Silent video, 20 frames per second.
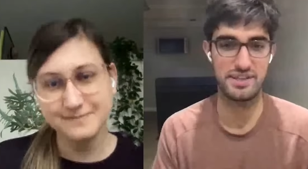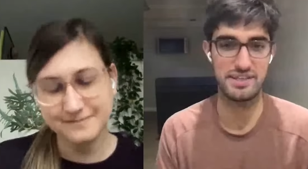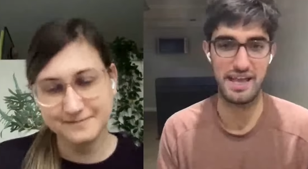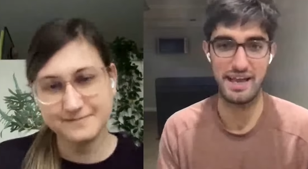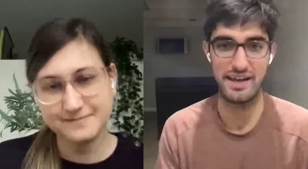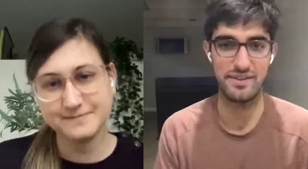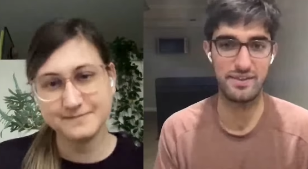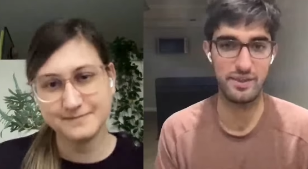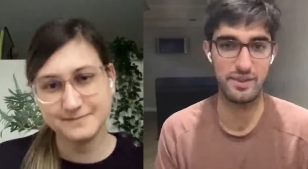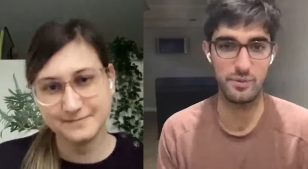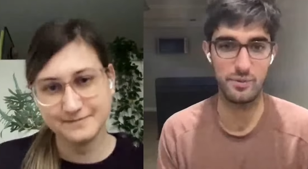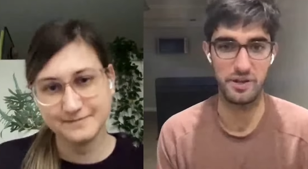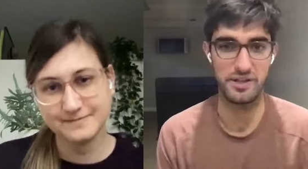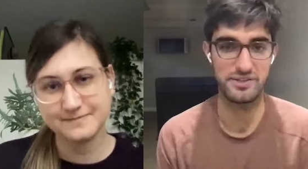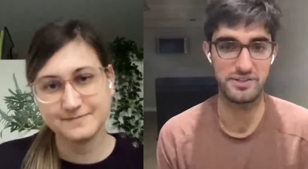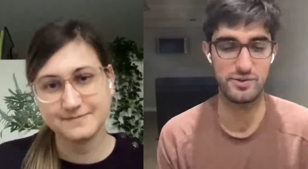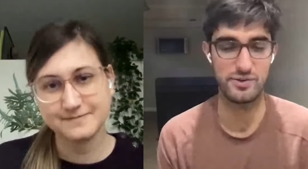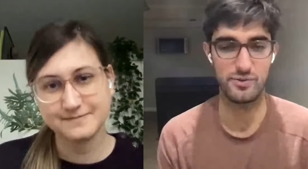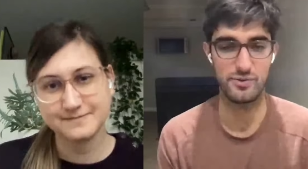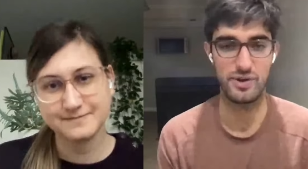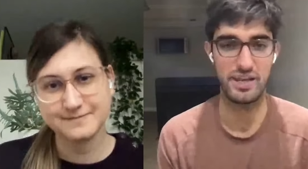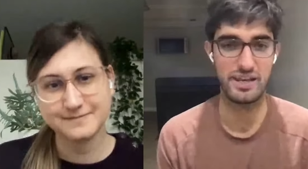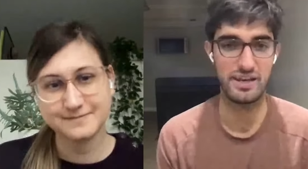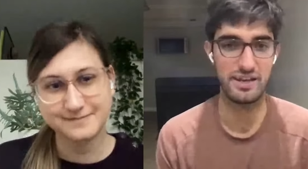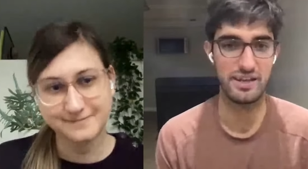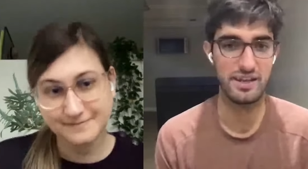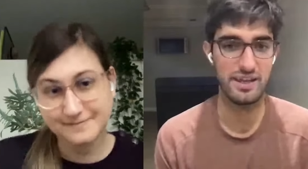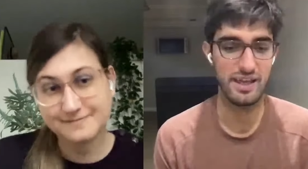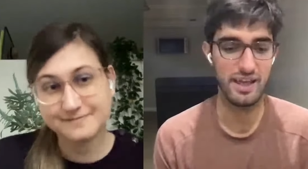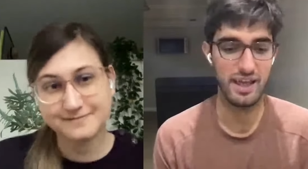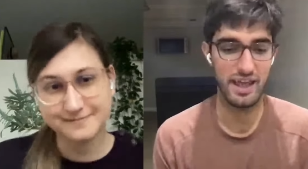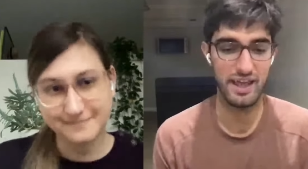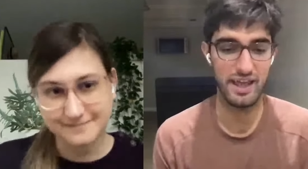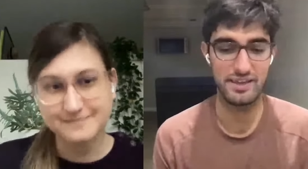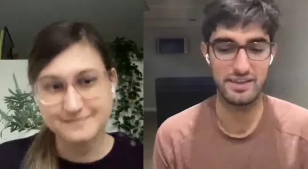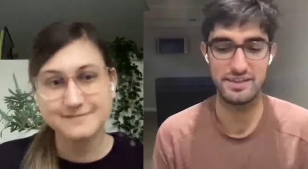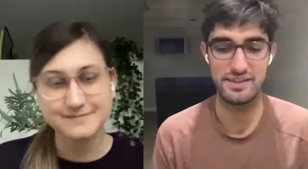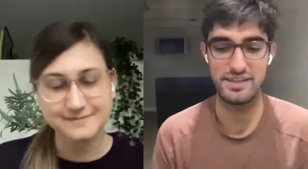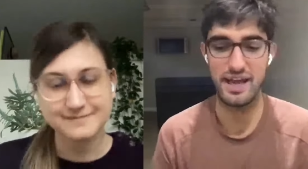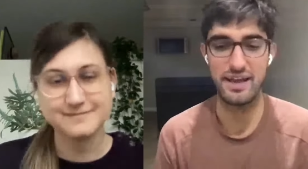Speaker 1: it to the data that you want it to read.
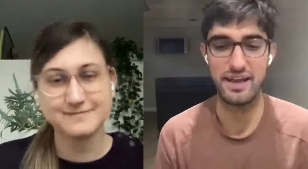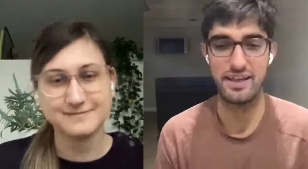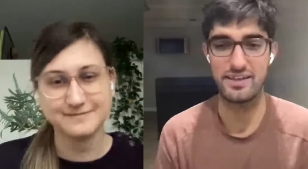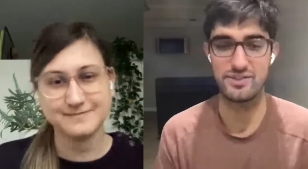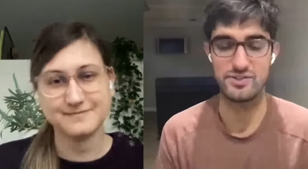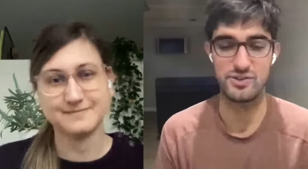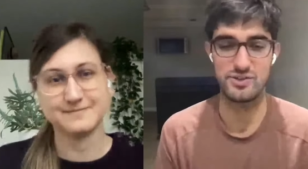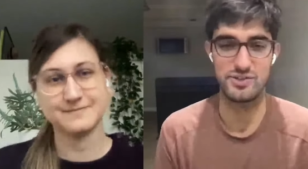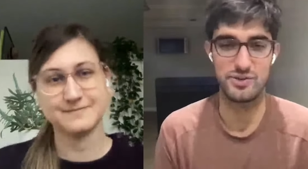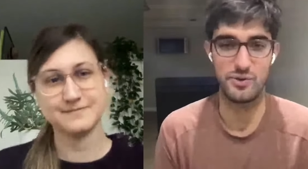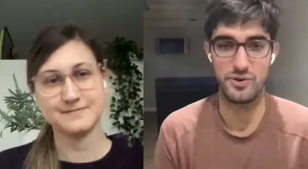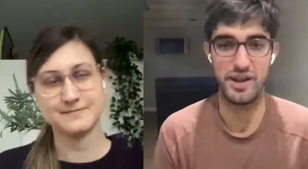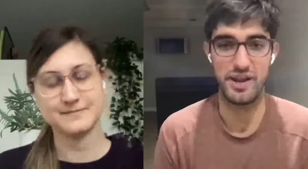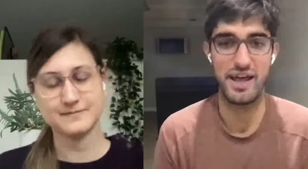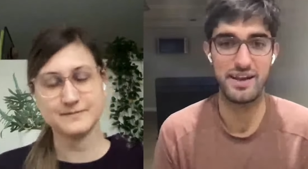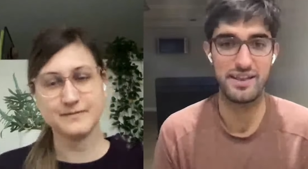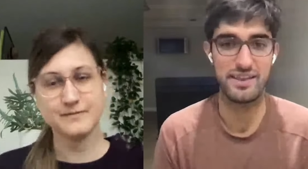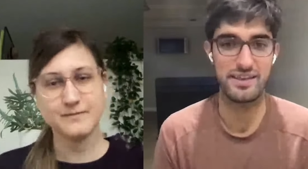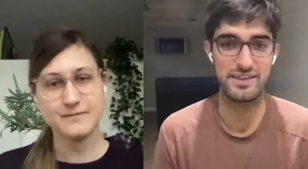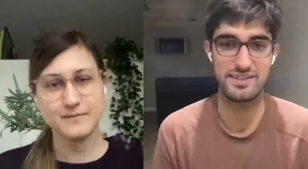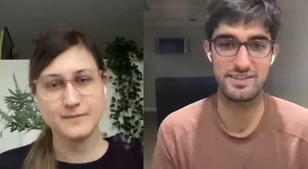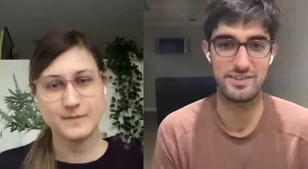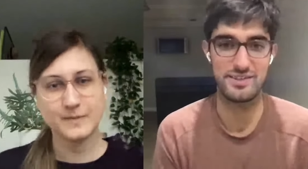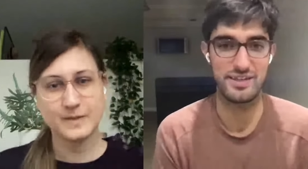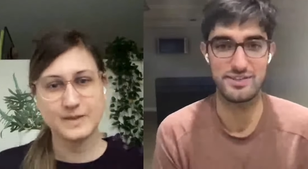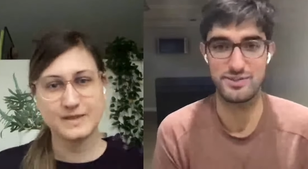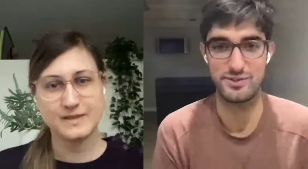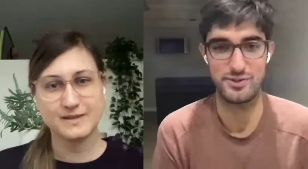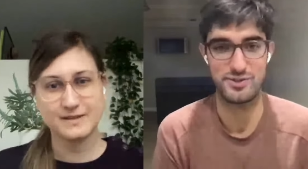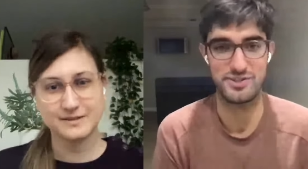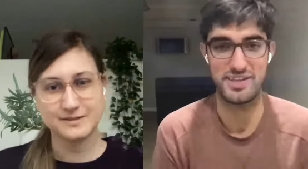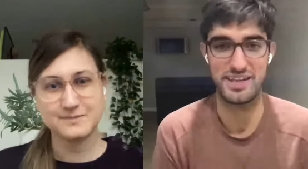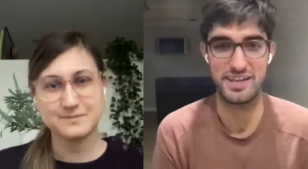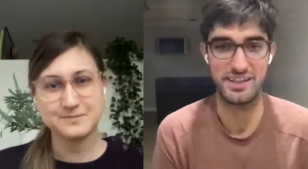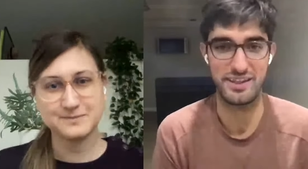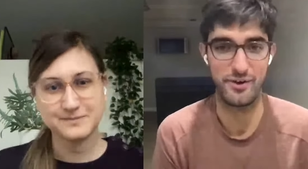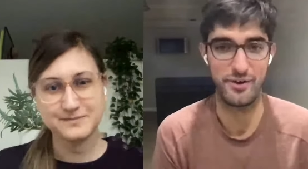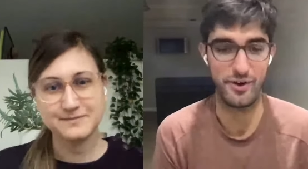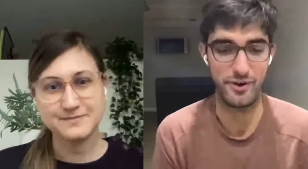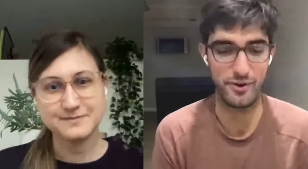And the data mm-hmm. is just your data that's that's just
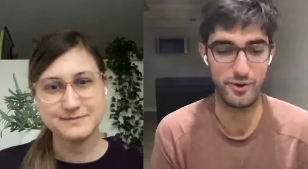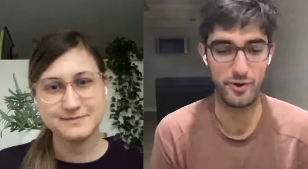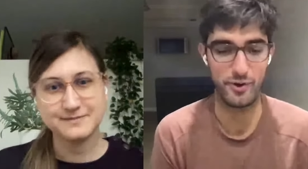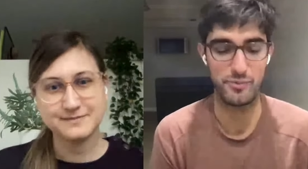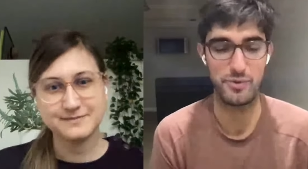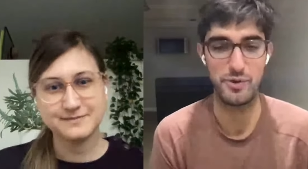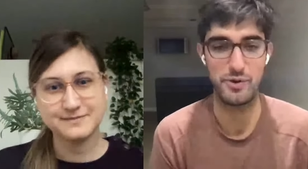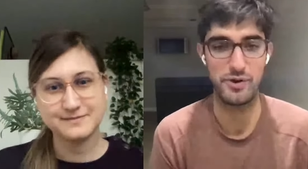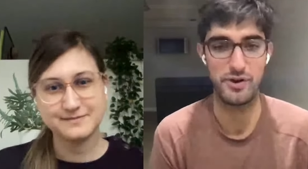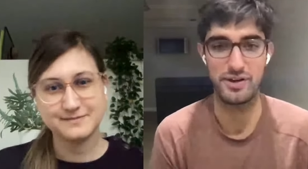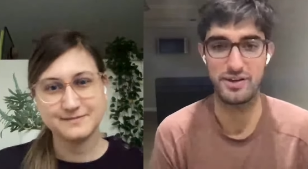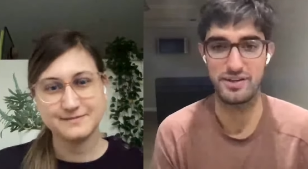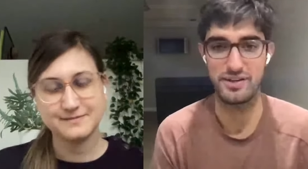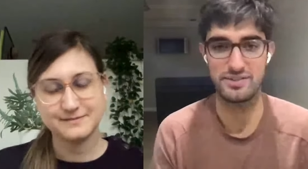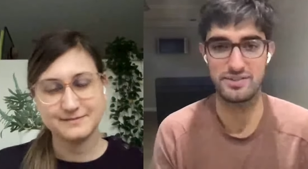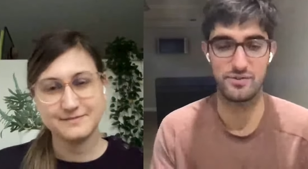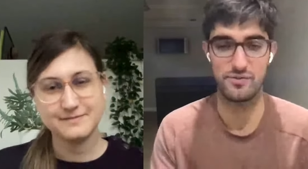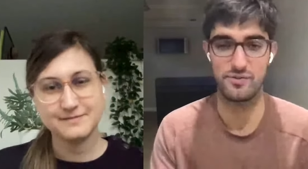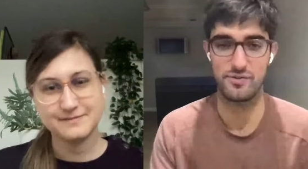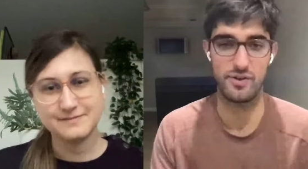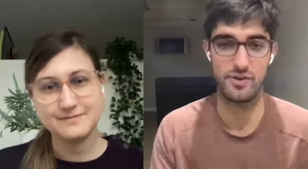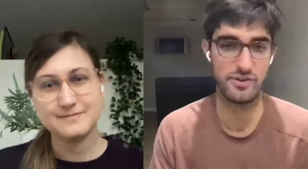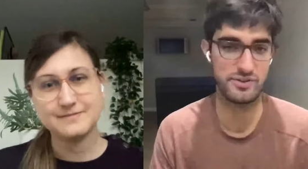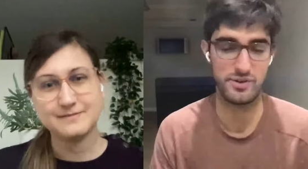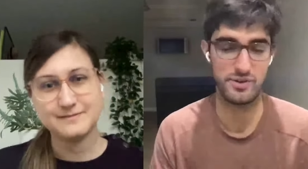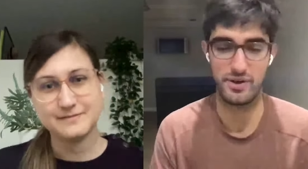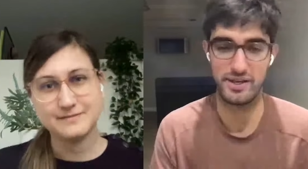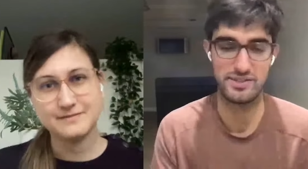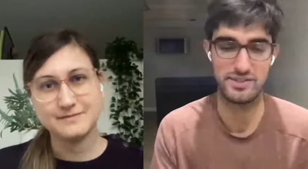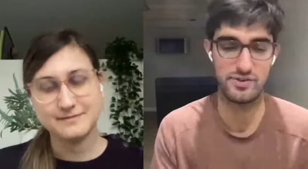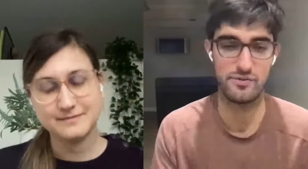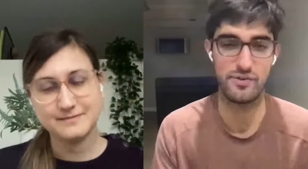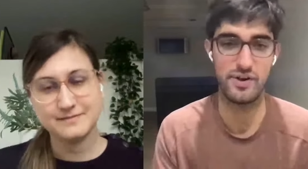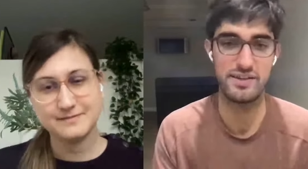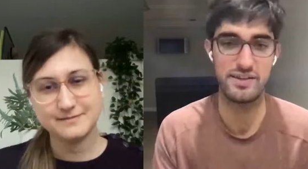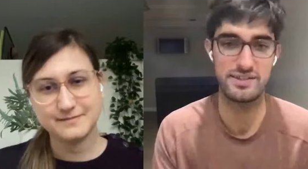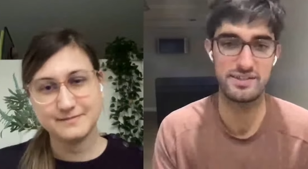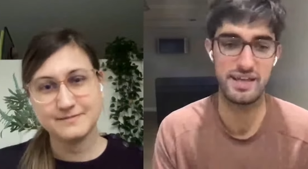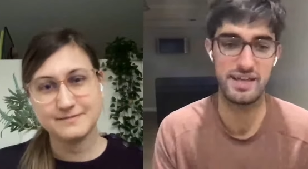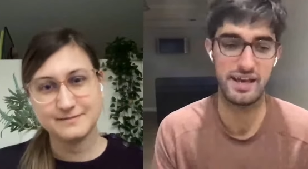sitting there on your computer, and it's your also I guess your
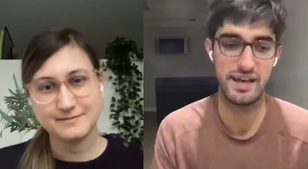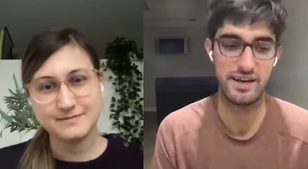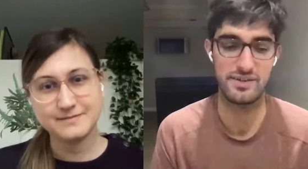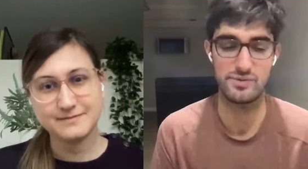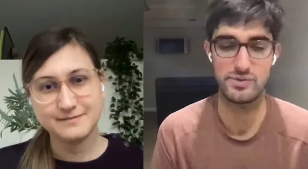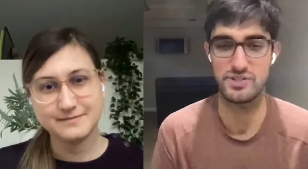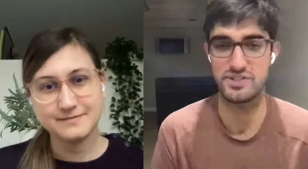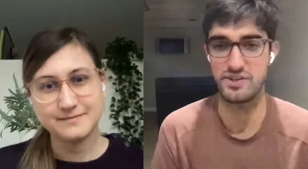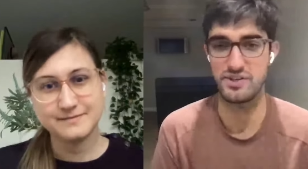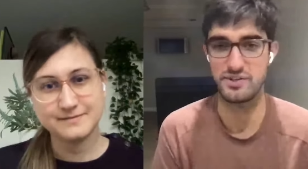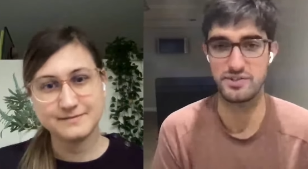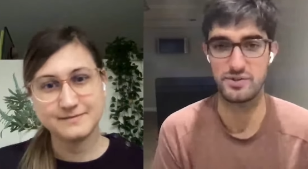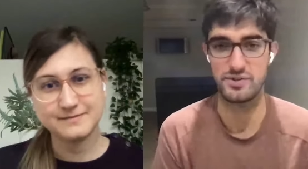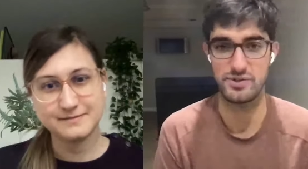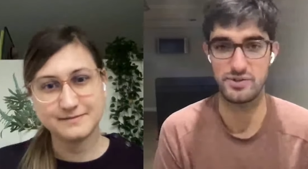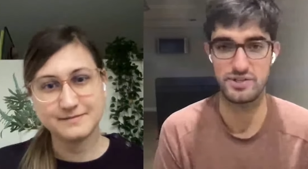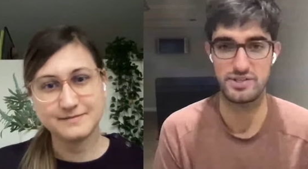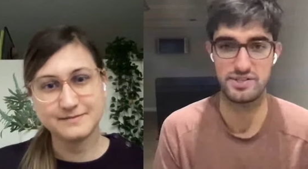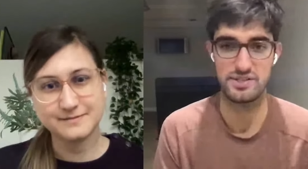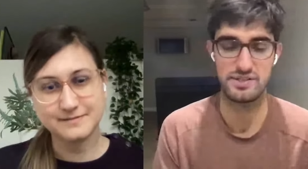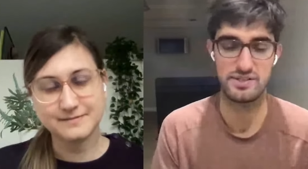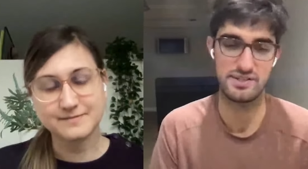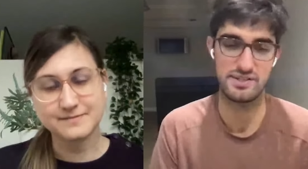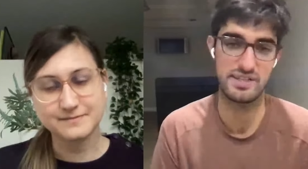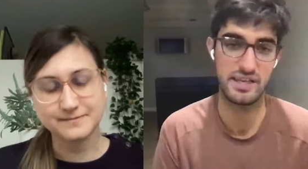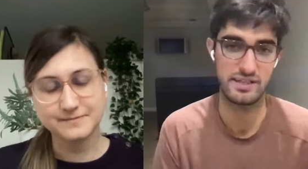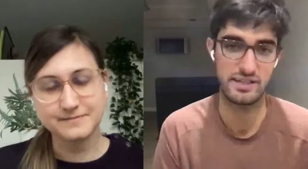friend's data, which is also just